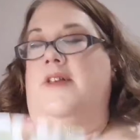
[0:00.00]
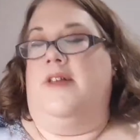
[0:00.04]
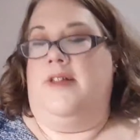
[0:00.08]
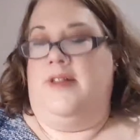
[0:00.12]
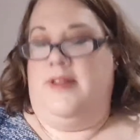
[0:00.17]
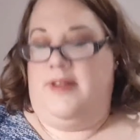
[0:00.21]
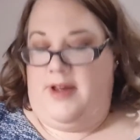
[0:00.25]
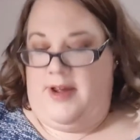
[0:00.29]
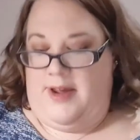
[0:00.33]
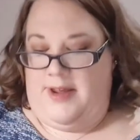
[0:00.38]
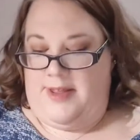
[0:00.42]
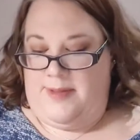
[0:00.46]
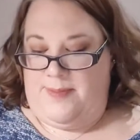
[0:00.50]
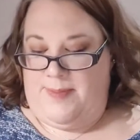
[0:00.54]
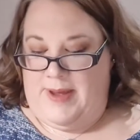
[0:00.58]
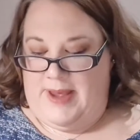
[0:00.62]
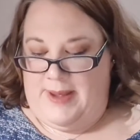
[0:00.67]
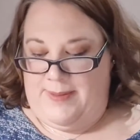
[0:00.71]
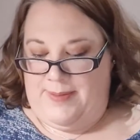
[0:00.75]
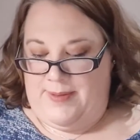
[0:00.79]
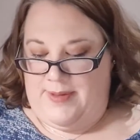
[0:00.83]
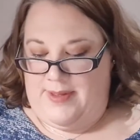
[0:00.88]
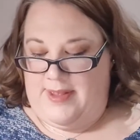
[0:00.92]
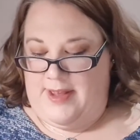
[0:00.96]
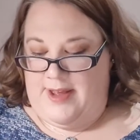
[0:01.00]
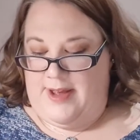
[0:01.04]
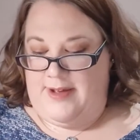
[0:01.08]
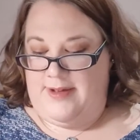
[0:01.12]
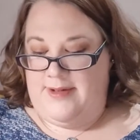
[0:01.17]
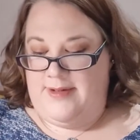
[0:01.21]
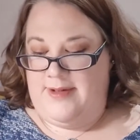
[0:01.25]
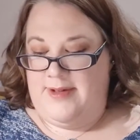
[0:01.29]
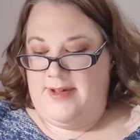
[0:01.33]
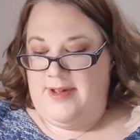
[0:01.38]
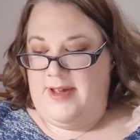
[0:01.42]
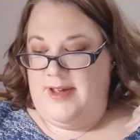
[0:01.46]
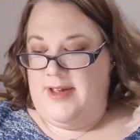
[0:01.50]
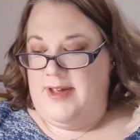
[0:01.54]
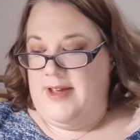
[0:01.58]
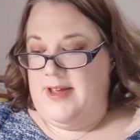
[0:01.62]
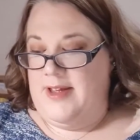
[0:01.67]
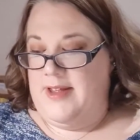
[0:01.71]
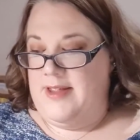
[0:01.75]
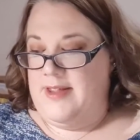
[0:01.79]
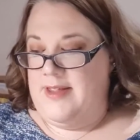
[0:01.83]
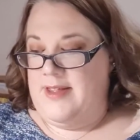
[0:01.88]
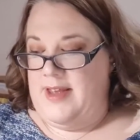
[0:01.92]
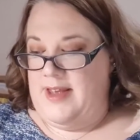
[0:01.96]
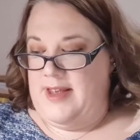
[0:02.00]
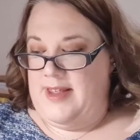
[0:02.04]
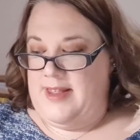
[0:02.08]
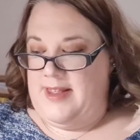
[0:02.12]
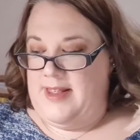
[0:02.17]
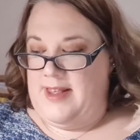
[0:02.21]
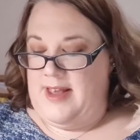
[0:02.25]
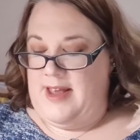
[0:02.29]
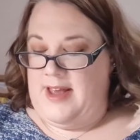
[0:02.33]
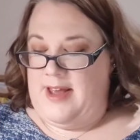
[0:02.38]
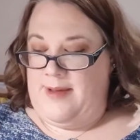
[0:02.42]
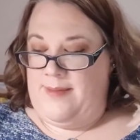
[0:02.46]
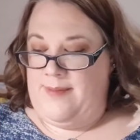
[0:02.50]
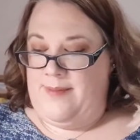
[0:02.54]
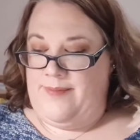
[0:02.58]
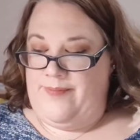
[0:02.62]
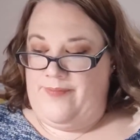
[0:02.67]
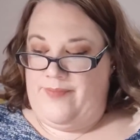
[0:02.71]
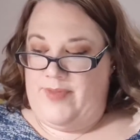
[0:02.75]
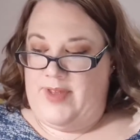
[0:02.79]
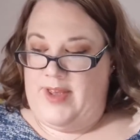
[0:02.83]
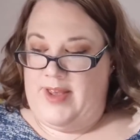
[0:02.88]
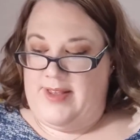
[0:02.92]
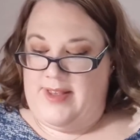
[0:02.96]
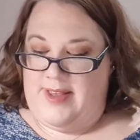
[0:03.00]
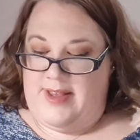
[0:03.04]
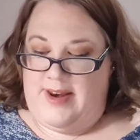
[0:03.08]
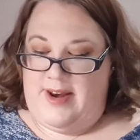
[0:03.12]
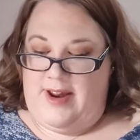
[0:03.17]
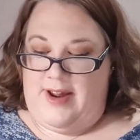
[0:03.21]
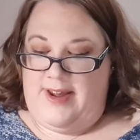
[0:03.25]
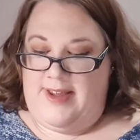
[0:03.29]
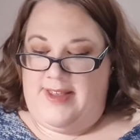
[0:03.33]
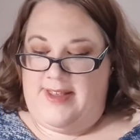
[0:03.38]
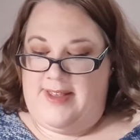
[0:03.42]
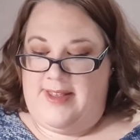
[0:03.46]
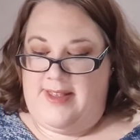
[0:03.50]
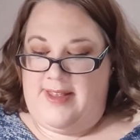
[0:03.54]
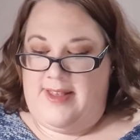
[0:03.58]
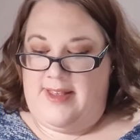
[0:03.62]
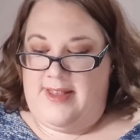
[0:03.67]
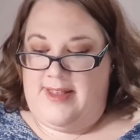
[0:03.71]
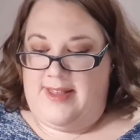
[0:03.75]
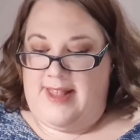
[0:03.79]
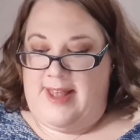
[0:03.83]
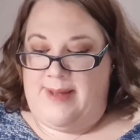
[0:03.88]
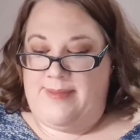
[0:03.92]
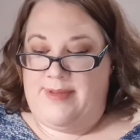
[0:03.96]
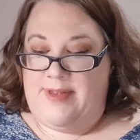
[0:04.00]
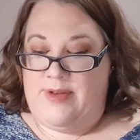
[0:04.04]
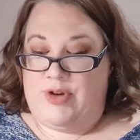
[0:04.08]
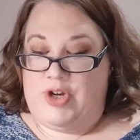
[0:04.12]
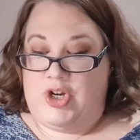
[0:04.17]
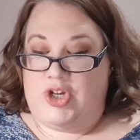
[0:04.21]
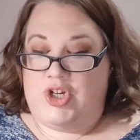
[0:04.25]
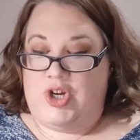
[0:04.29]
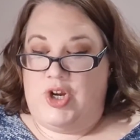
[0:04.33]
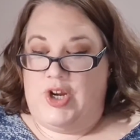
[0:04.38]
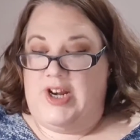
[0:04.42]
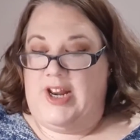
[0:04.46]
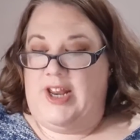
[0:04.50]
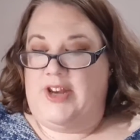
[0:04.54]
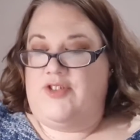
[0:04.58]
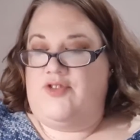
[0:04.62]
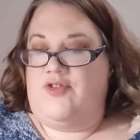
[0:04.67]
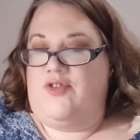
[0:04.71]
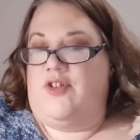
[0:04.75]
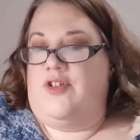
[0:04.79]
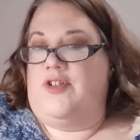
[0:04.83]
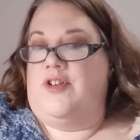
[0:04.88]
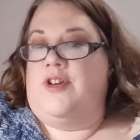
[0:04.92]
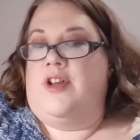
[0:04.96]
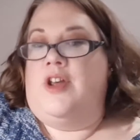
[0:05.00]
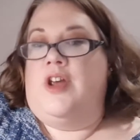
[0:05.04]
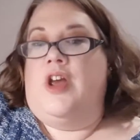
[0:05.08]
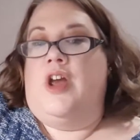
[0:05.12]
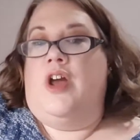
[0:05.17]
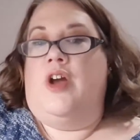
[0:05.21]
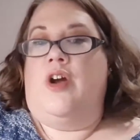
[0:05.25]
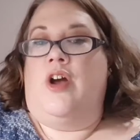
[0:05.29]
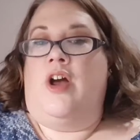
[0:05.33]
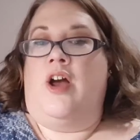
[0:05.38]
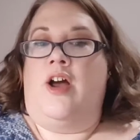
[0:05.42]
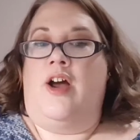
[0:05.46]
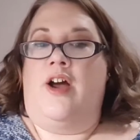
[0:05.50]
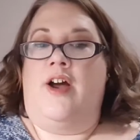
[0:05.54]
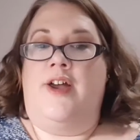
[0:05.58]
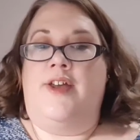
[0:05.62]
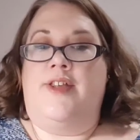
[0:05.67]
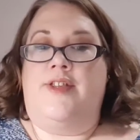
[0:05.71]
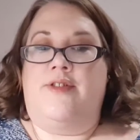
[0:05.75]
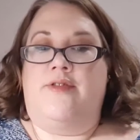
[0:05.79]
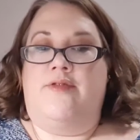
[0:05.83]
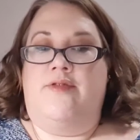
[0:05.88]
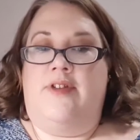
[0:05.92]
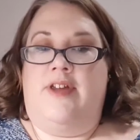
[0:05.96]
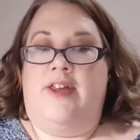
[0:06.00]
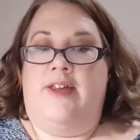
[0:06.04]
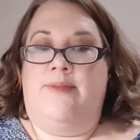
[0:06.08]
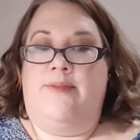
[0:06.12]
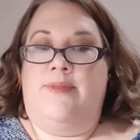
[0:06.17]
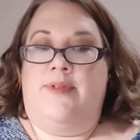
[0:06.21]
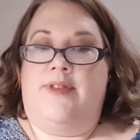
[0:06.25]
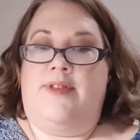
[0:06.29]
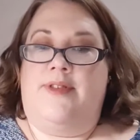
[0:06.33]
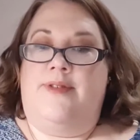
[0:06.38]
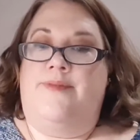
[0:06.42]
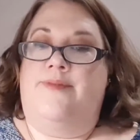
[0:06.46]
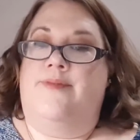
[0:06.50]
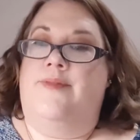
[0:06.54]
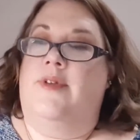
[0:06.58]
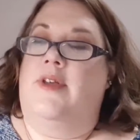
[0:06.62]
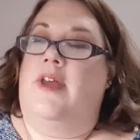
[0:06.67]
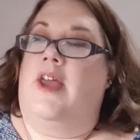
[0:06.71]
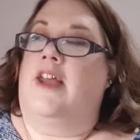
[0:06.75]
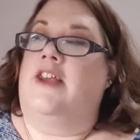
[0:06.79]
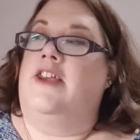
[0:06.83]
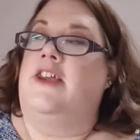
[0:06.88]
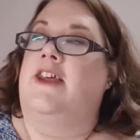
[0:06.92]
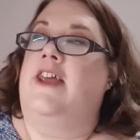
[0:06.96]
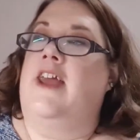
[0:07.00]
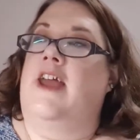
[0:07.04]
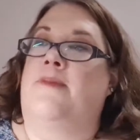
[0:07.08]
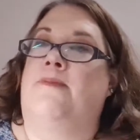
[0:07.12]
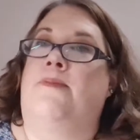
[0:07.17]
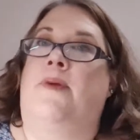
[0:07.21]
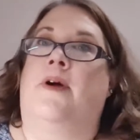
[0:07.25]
nice paper set. this, there's a nice stamp set which I'll show you later on. Ice creams, and you get a